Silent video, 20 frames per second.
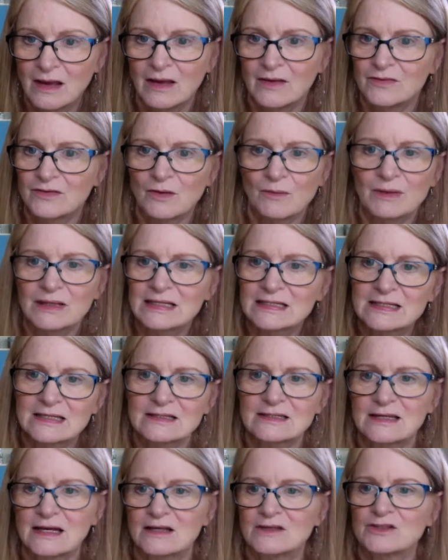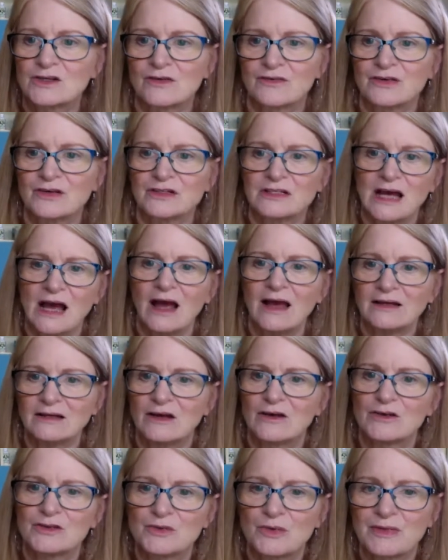So Melissa says, so if you're
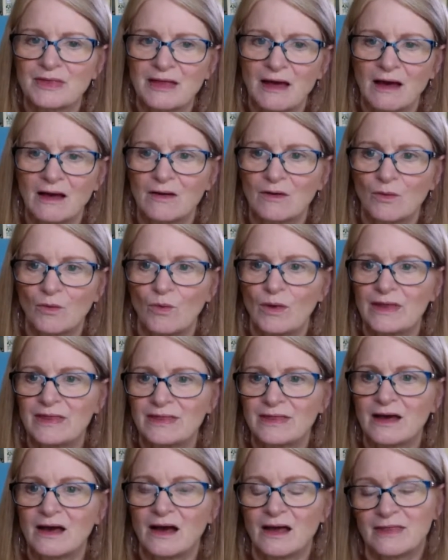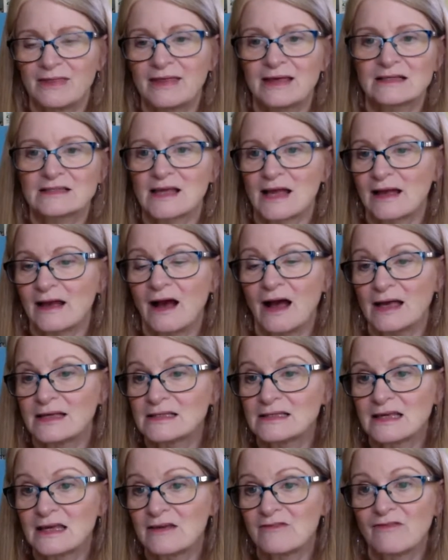diagnosed with things like
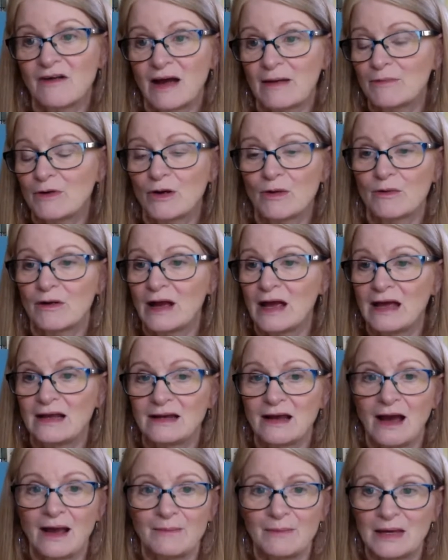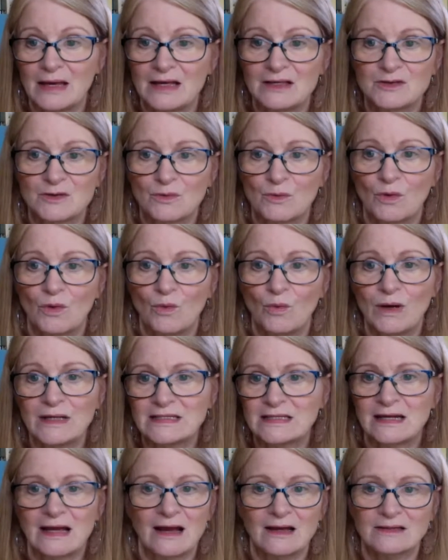IC, fibro, and IBS,
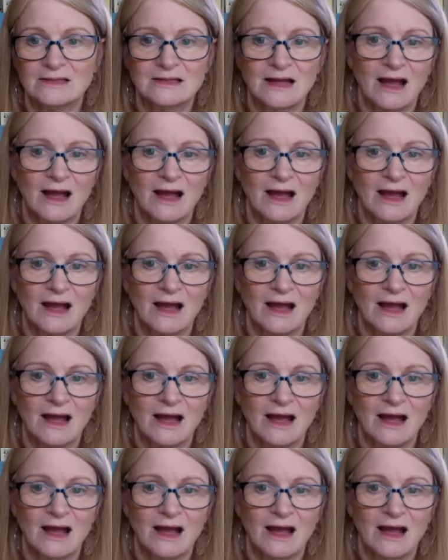what's next?